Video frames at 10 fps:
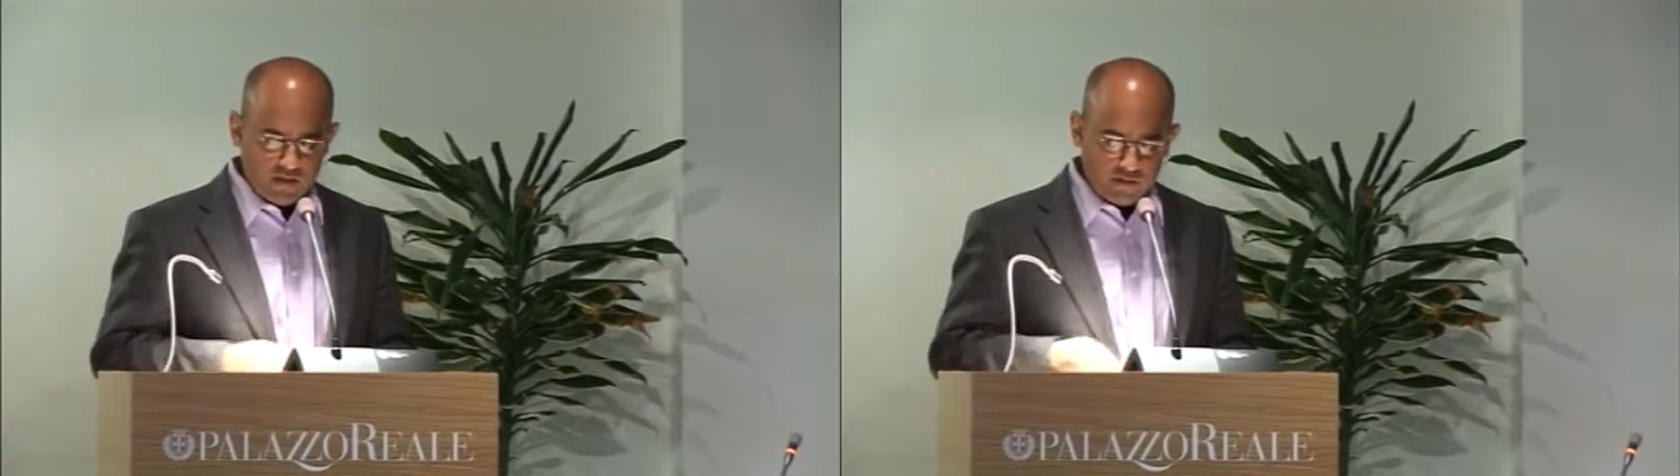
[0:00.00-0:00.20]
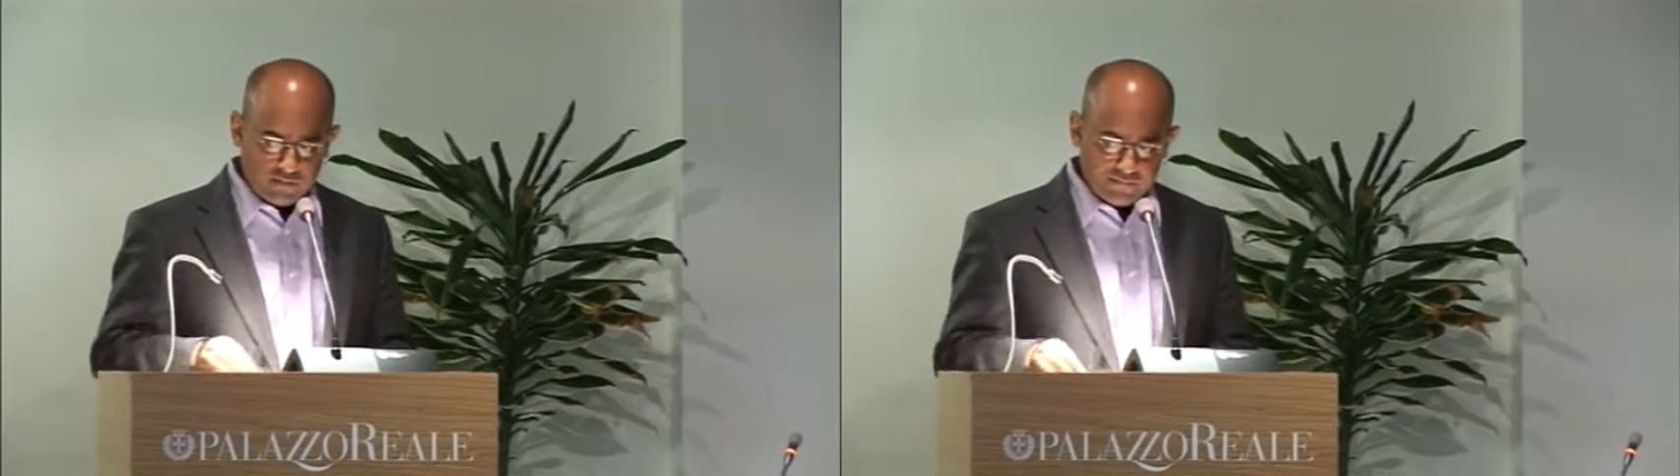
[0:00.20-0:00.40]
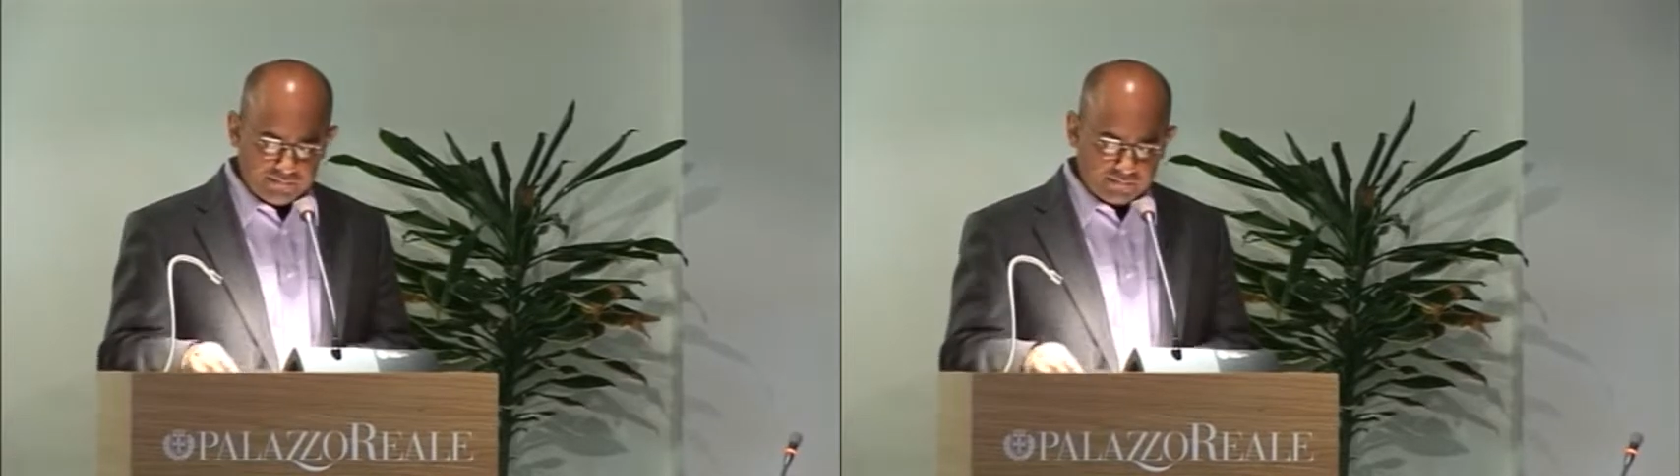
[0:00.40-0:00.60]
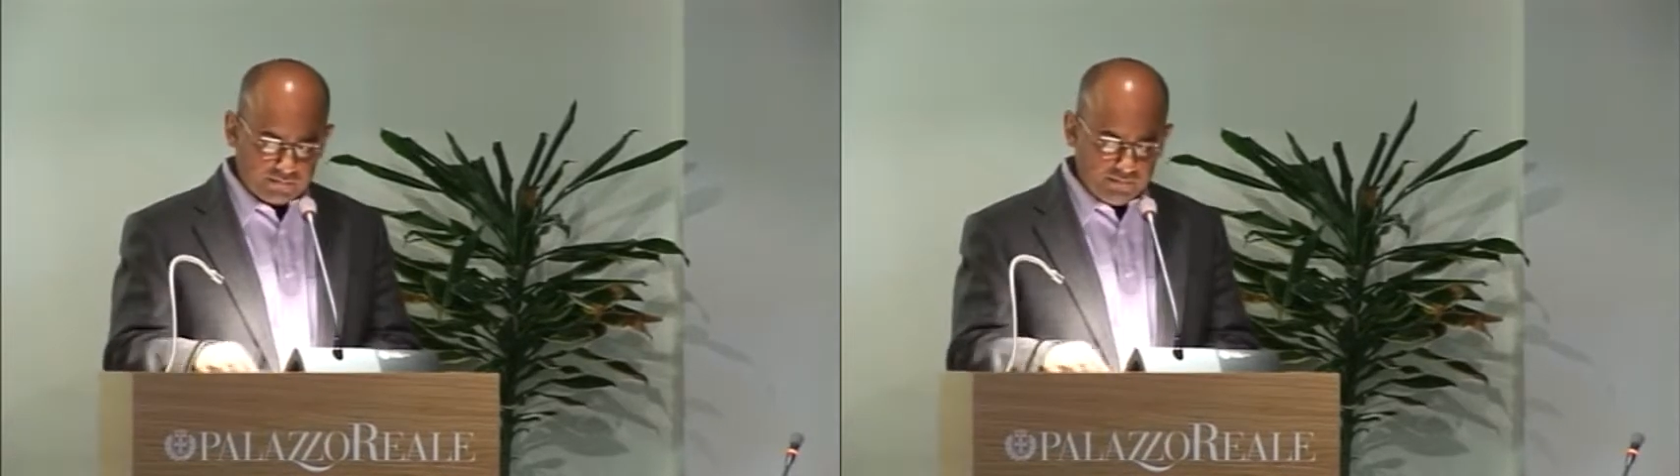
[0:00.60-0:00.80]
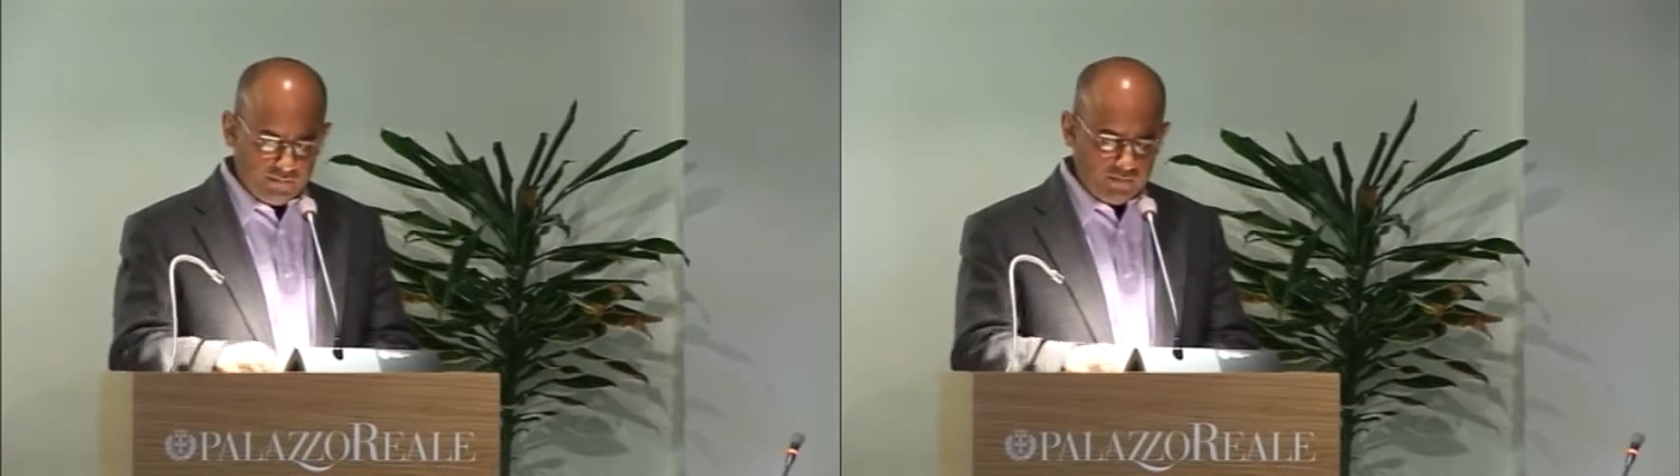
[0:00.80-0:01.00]
here.
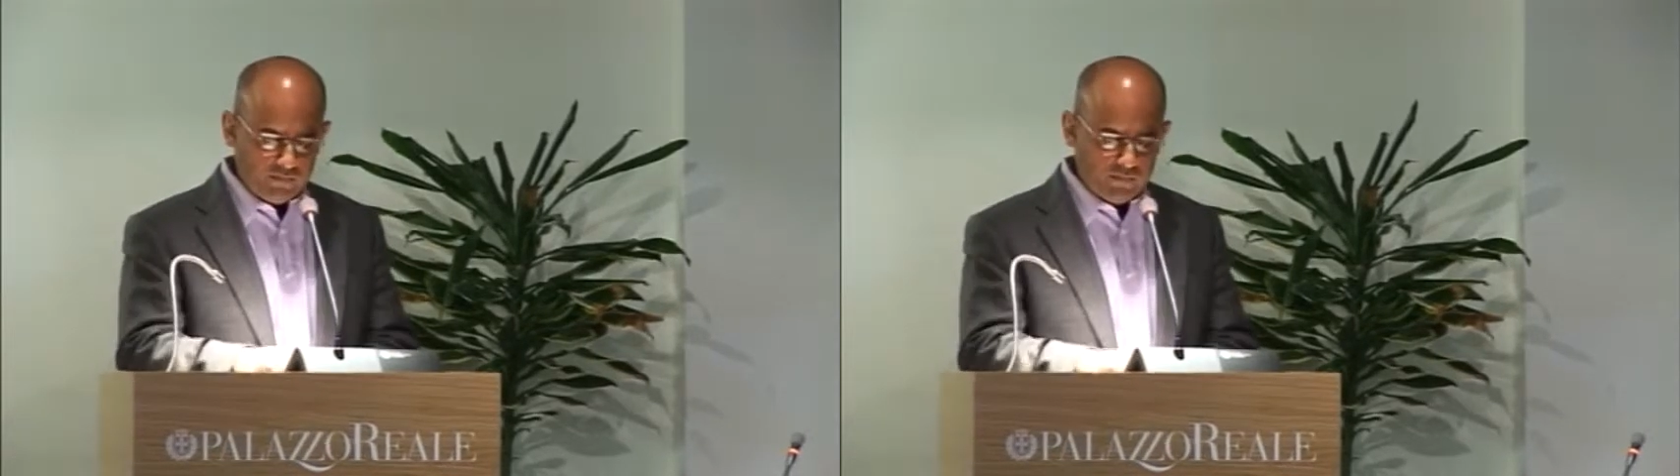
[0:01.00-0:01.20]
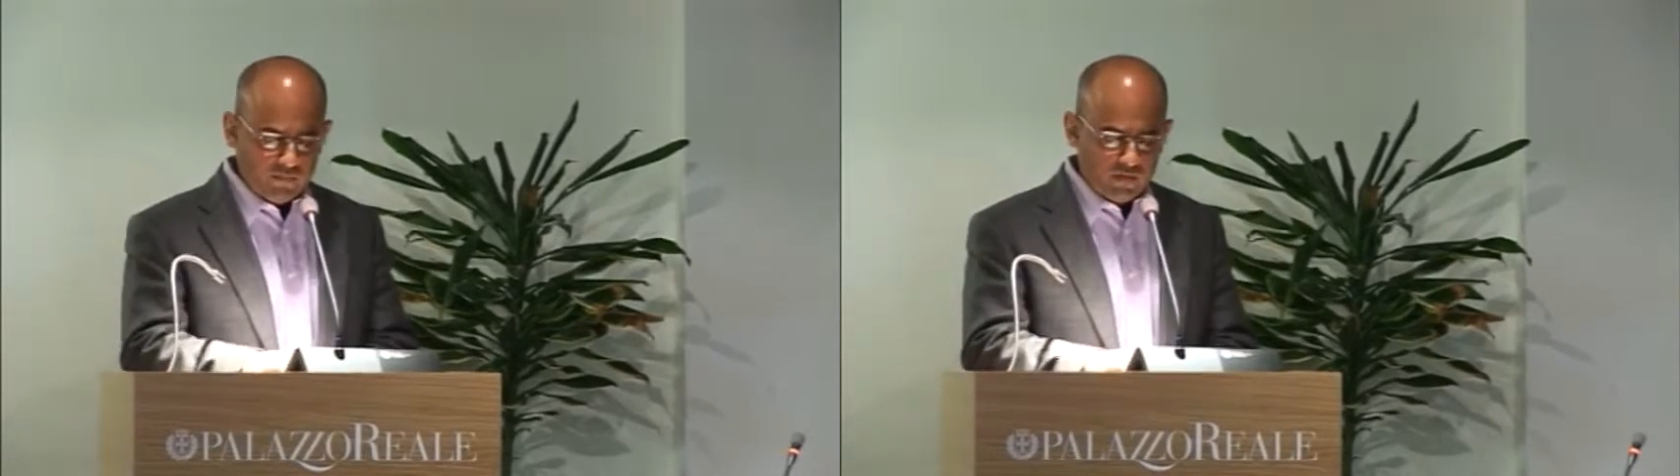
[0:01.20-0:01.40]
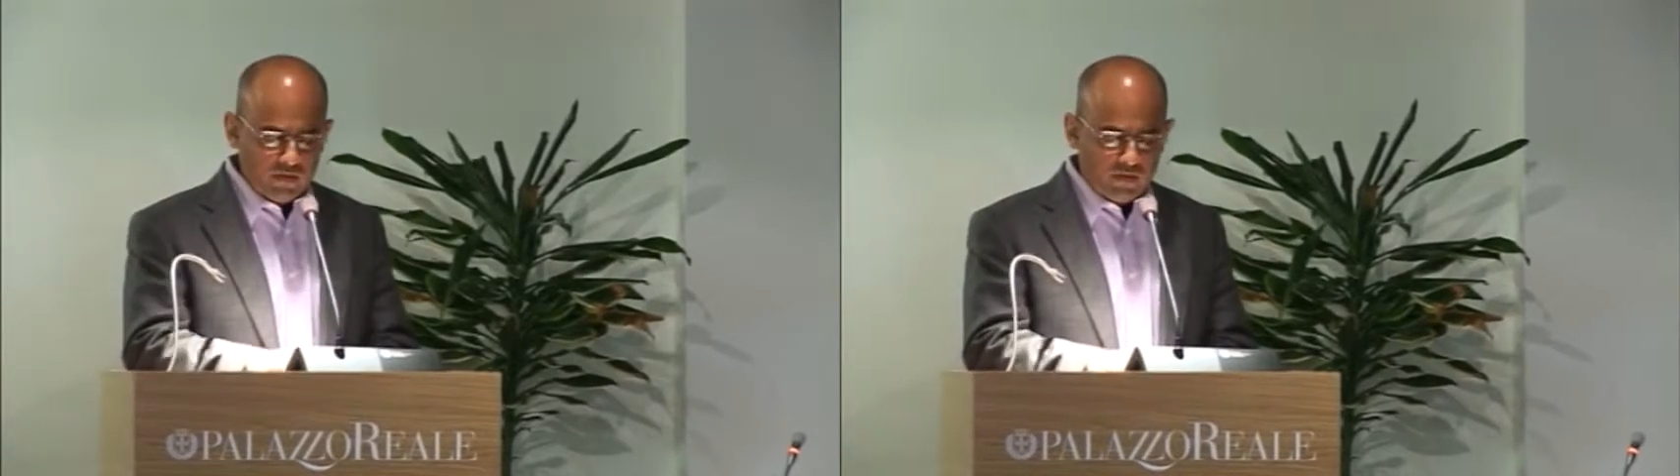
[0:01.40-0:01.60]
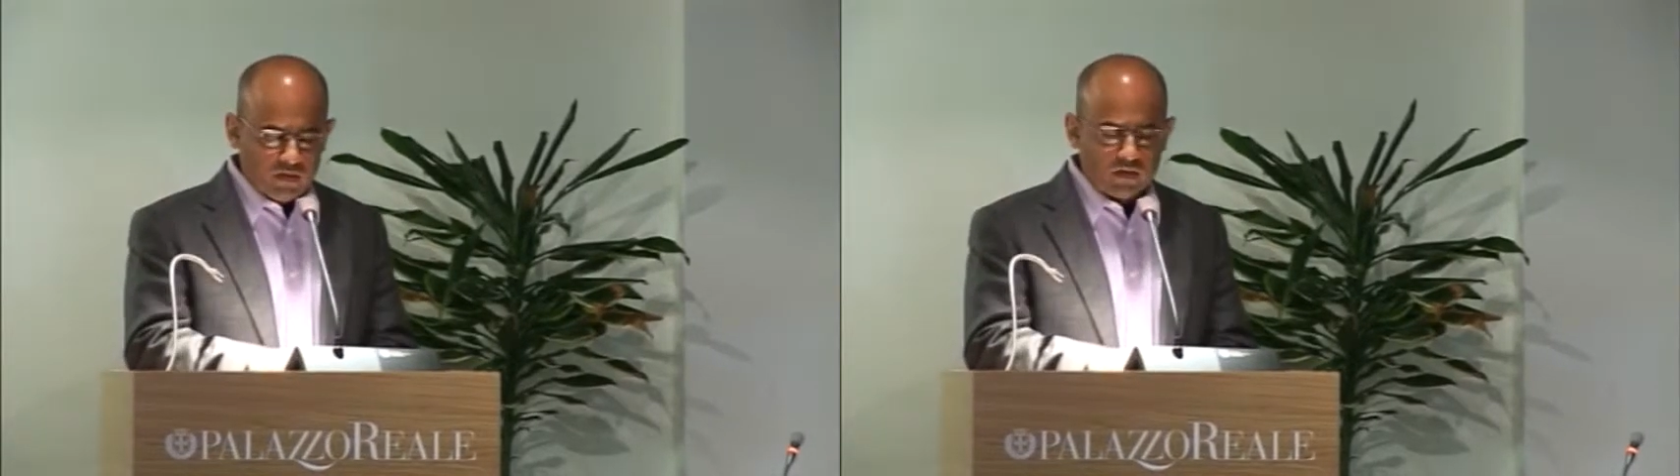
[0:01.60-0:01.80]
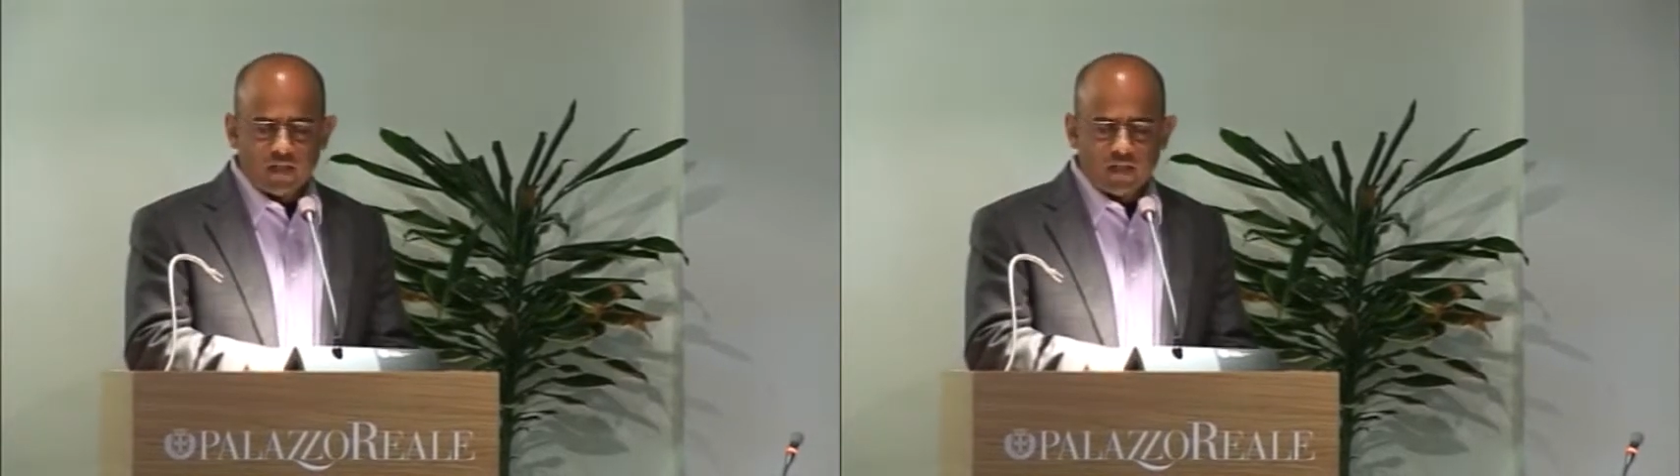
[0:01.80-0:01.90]
The